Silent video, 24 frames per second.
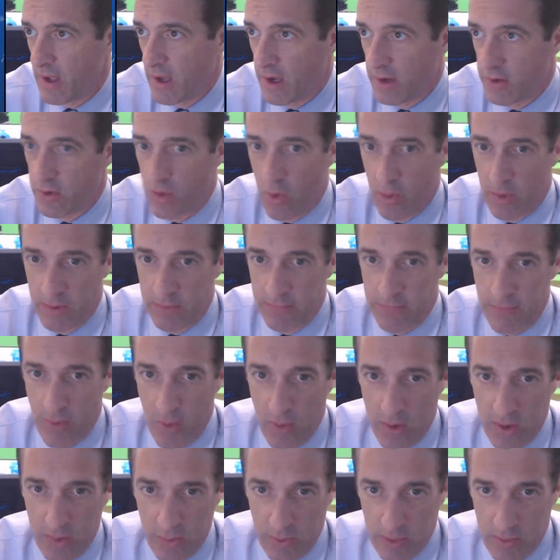going
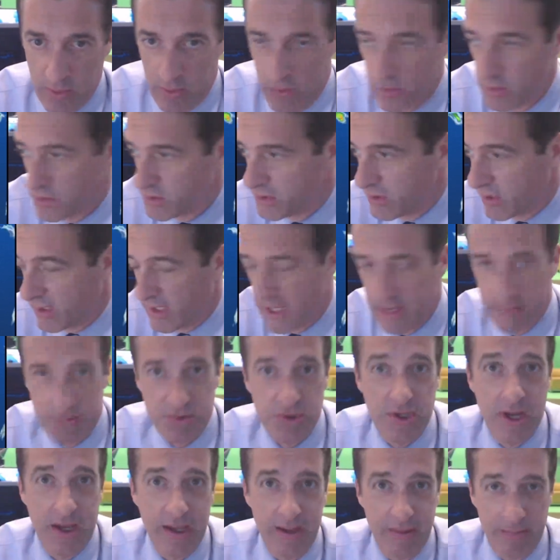forward, and we would urge you to keep
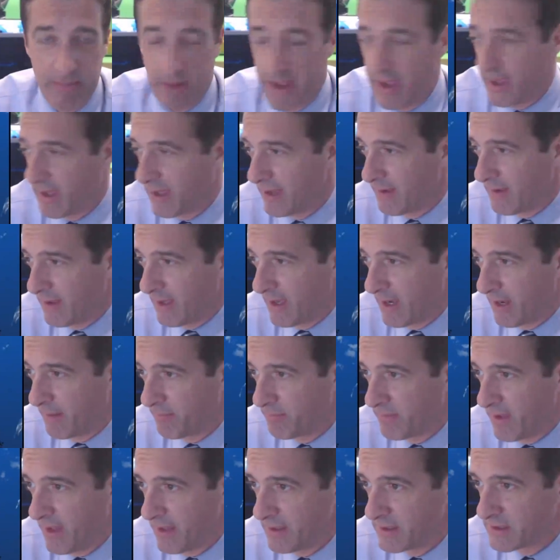checking back in to get
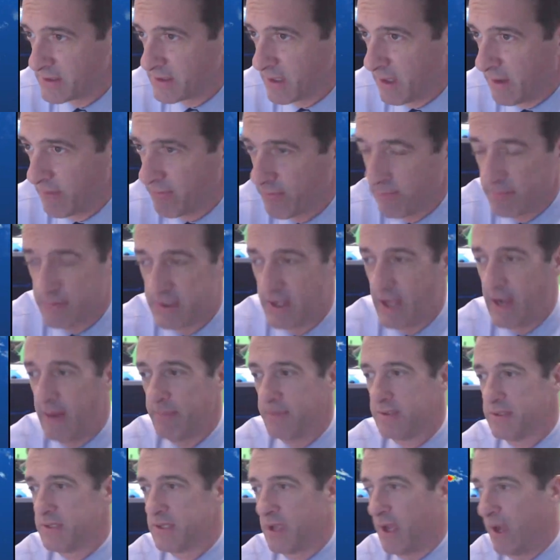updates from time
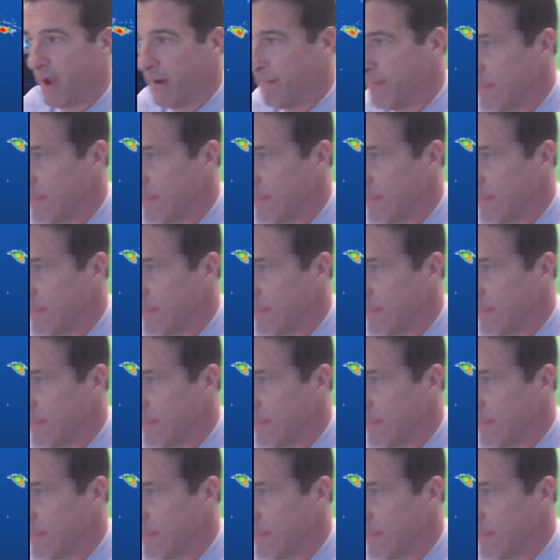to time